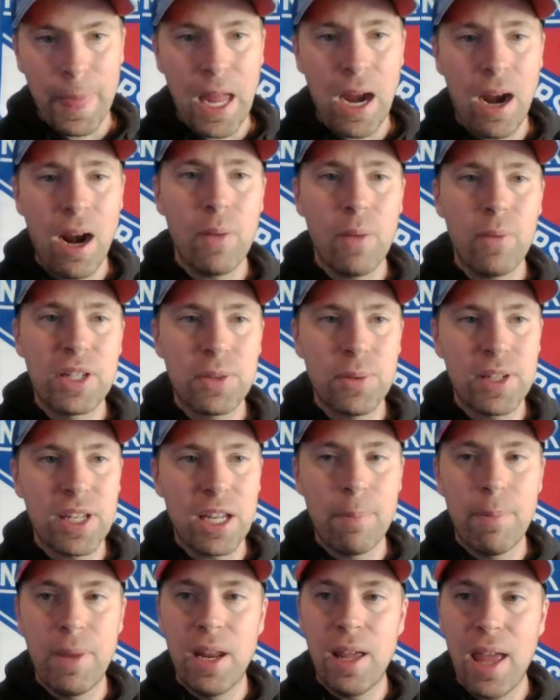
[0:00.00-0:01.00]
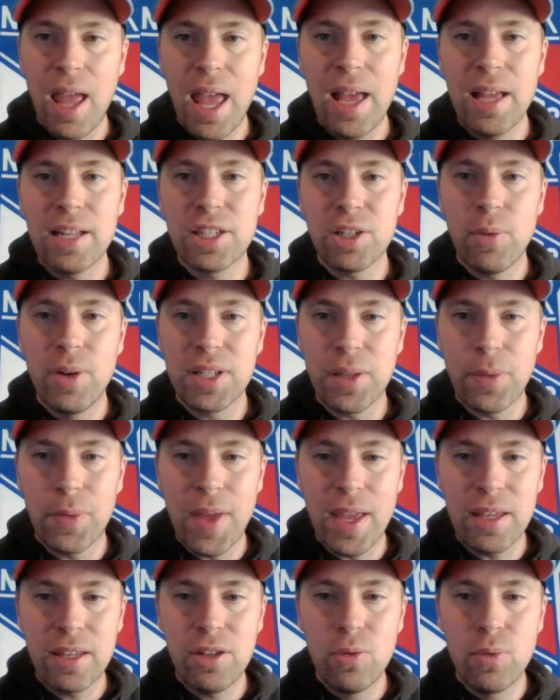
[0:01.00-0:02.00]
All right, we just want to take a minute, as always, to
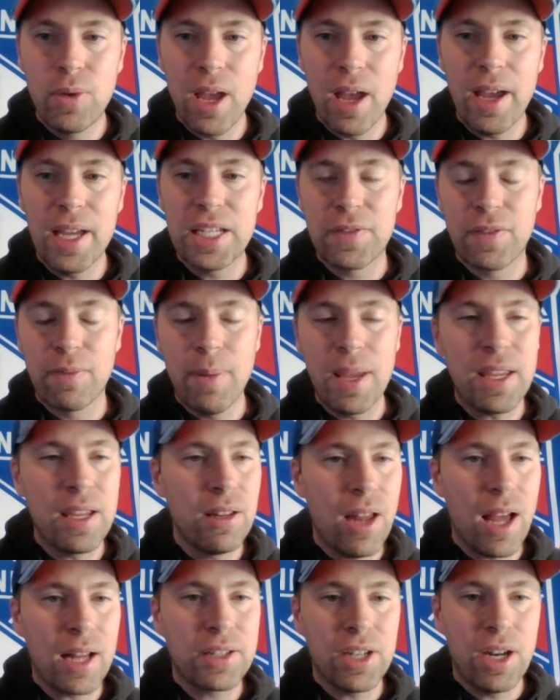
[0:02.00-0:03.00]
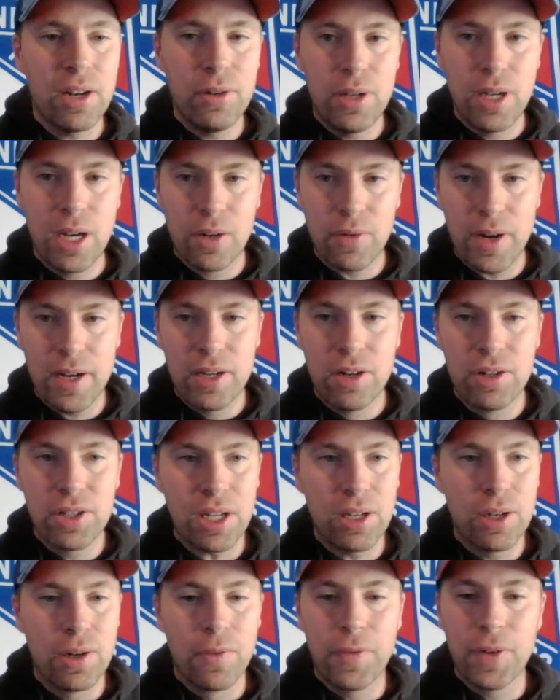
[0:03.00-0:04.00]
thank you guys for making Locked On New York Rangers
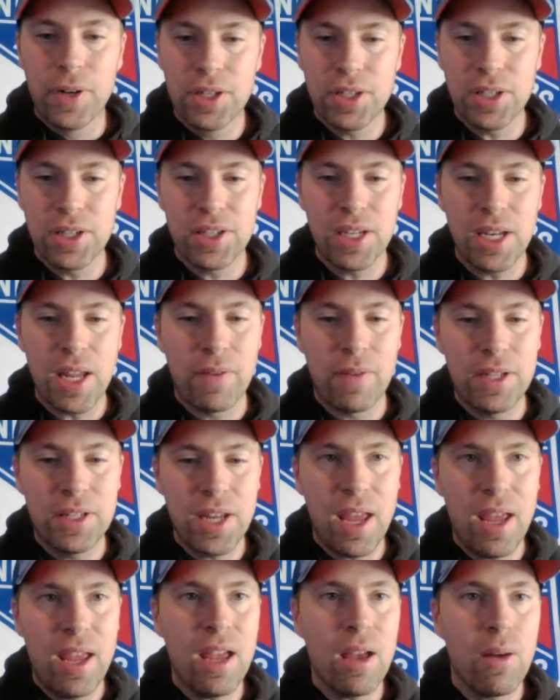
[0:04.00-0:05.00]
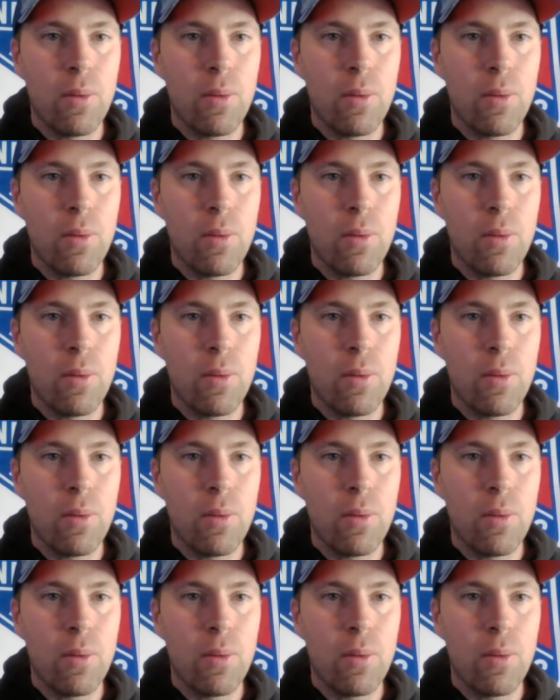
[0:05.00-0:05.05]
your first listen every day.